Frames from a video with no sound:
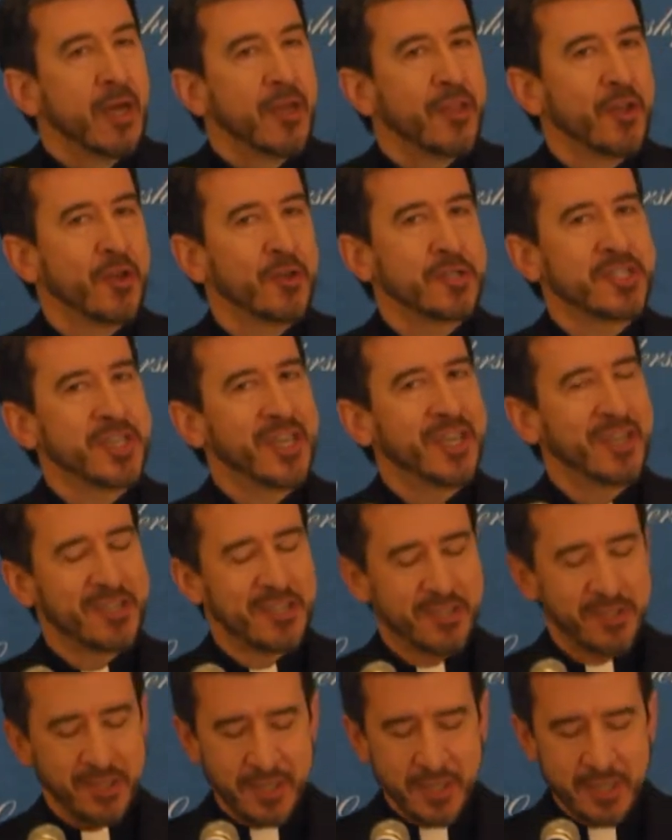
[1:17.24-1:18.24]
Those
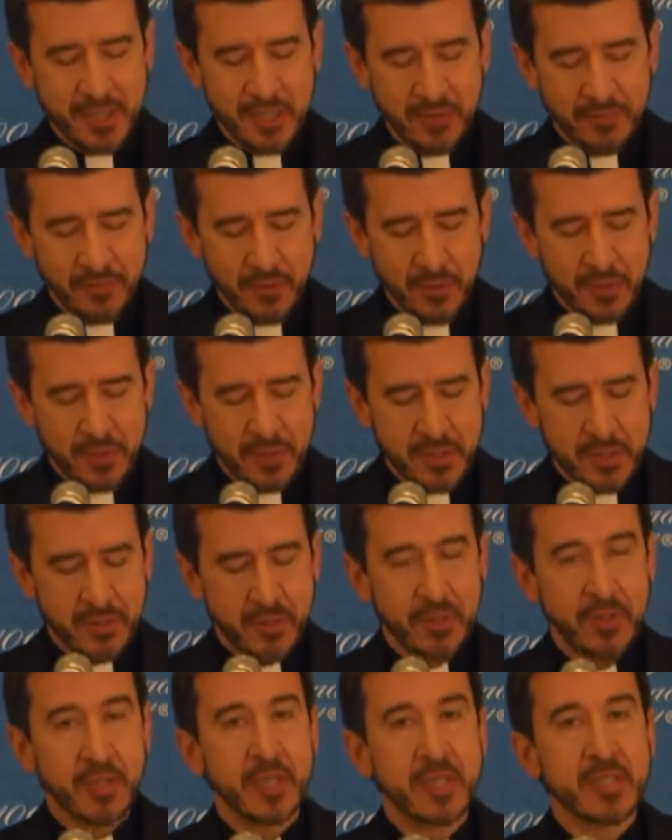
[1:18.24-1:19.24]
thanks could easily focus
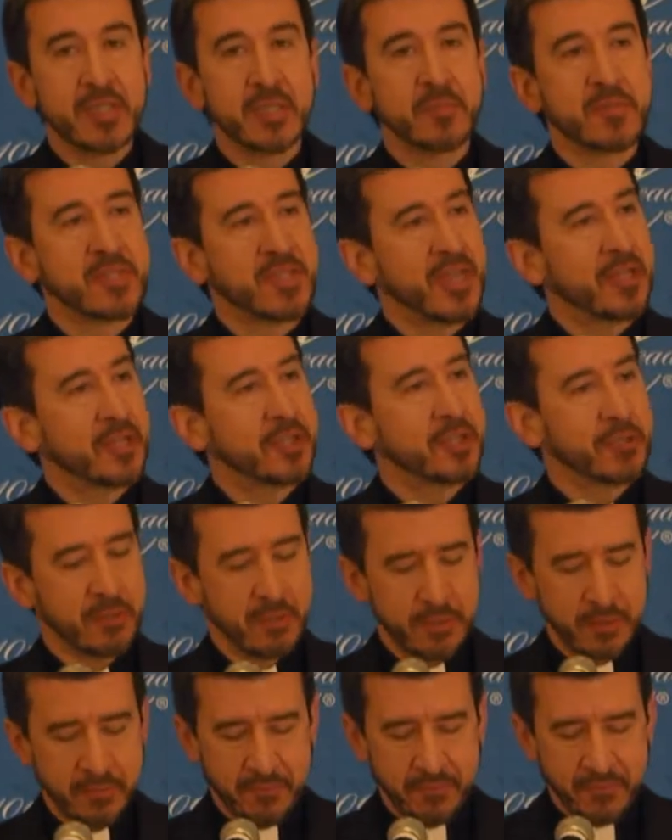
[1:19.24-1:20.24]
on the
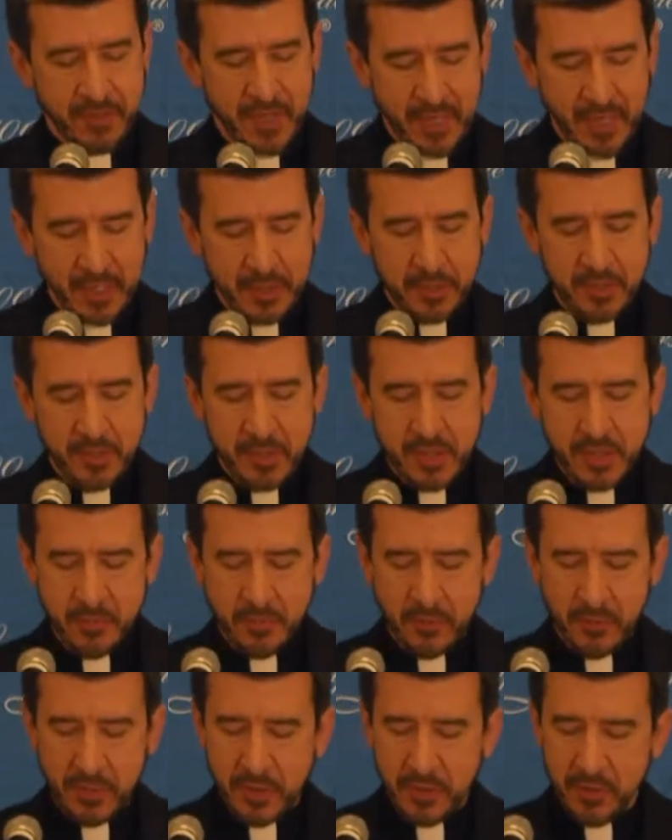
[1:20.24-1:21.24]
substantial financial
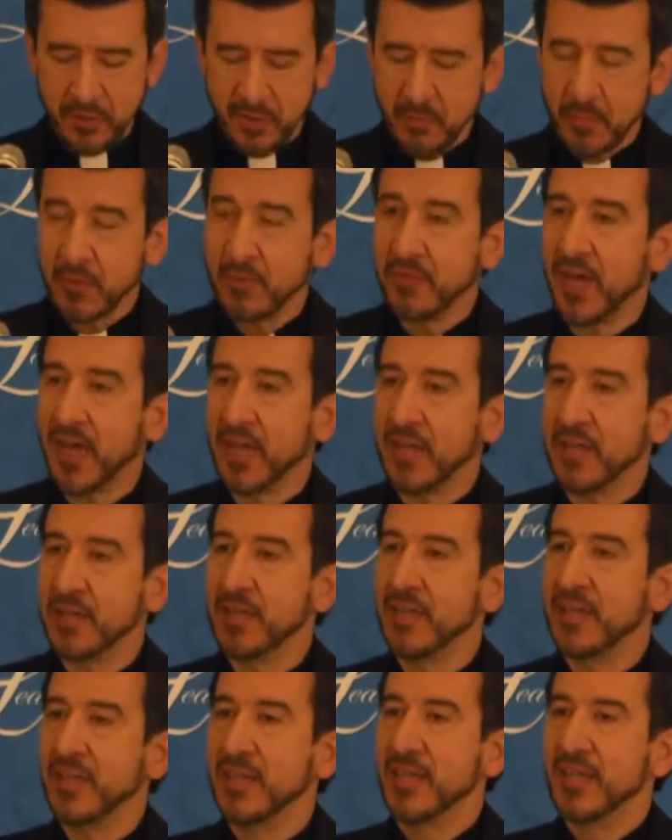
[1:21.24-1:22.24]
support you have
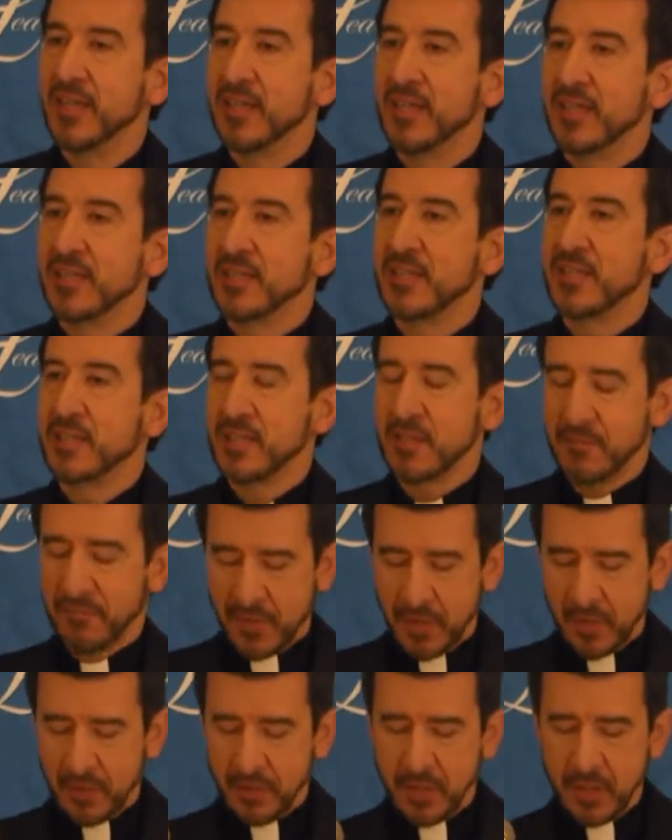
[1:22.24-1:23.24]
provided since the
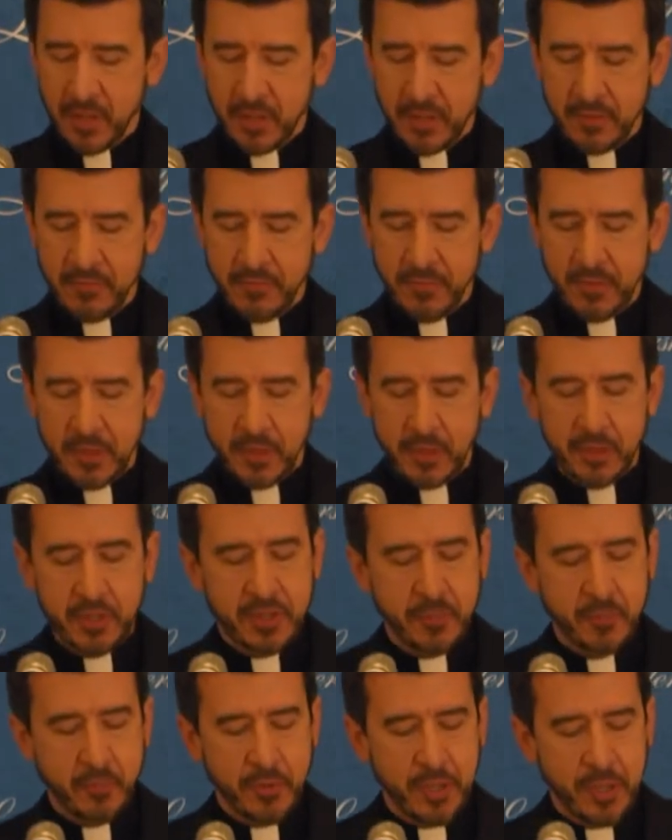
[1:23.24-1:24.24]
founding of
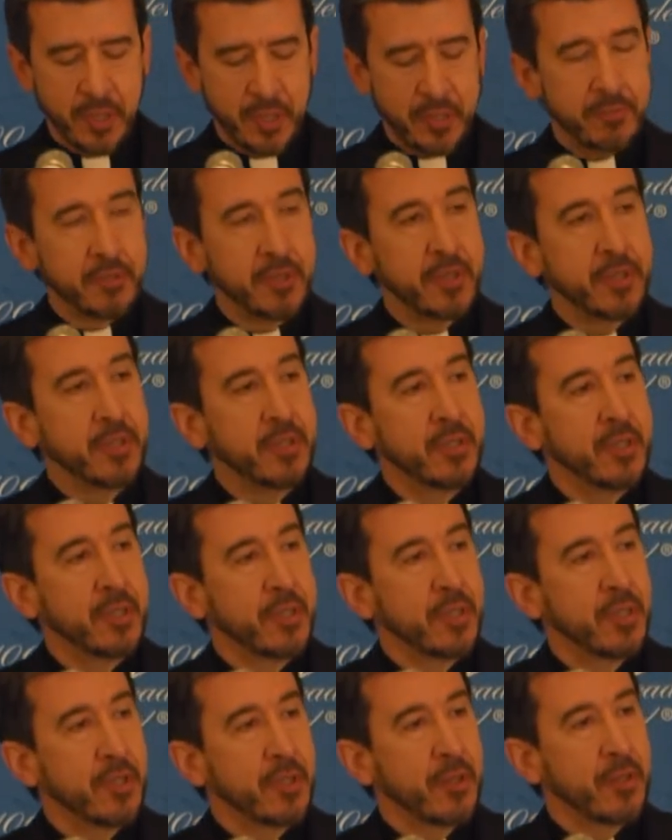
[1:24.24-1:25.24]
Leadership 100
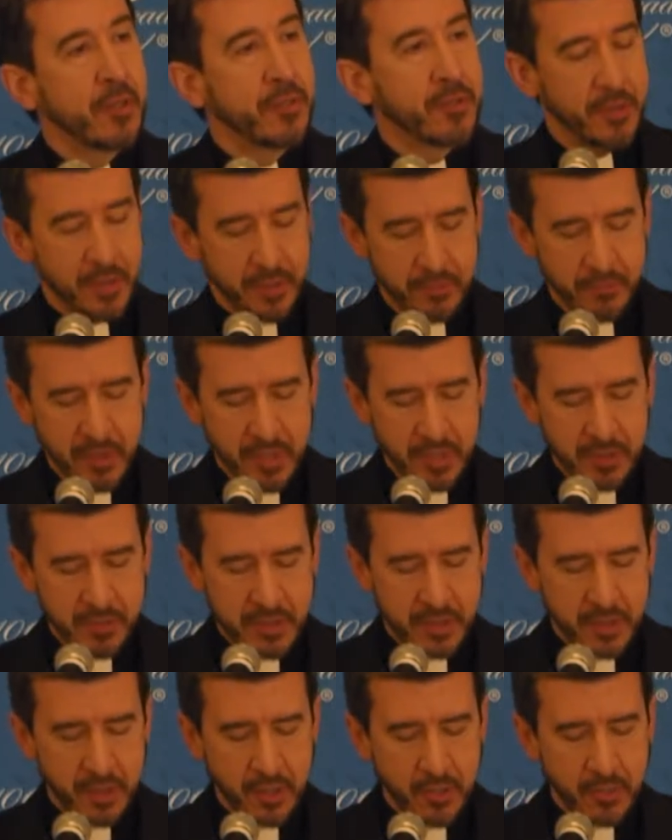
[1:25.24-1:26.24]
33
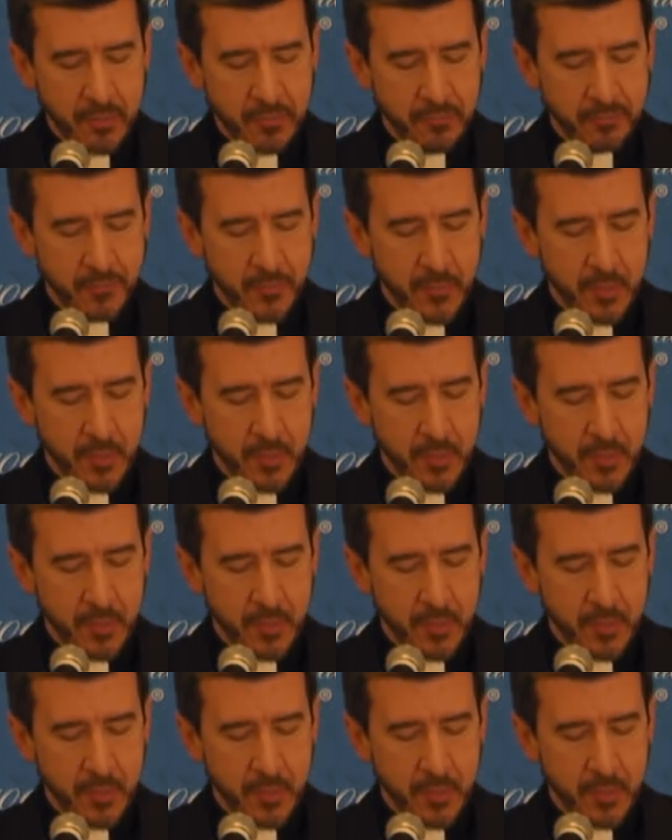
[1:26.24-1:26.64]
years ago,